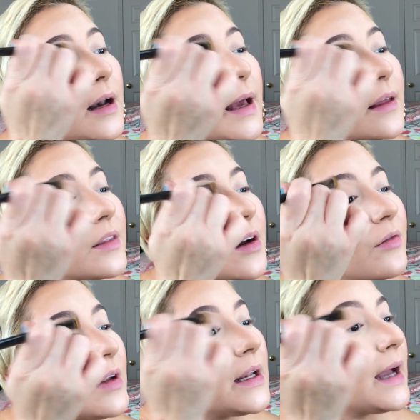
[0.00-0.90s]
Like they're
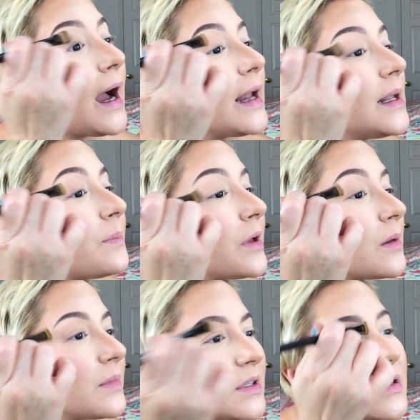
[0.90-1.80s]
really highly
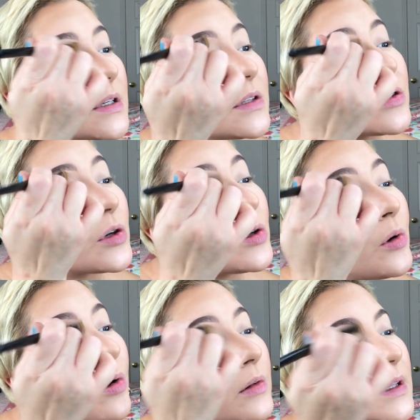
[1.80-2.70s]
pigmented, so
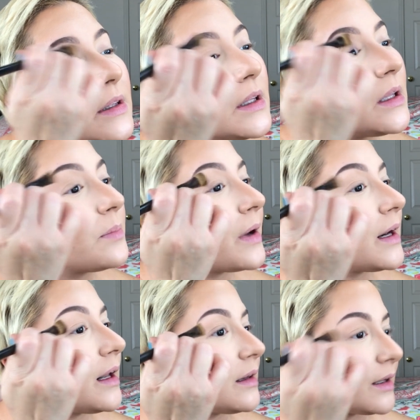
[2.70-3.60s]
you only need
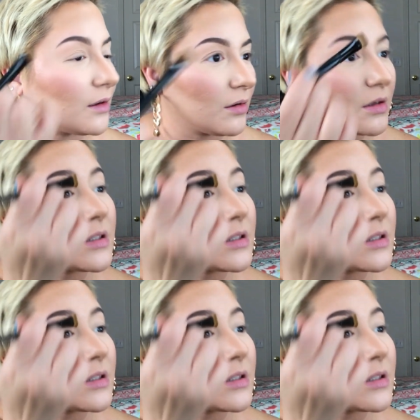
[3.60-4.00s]
but a little.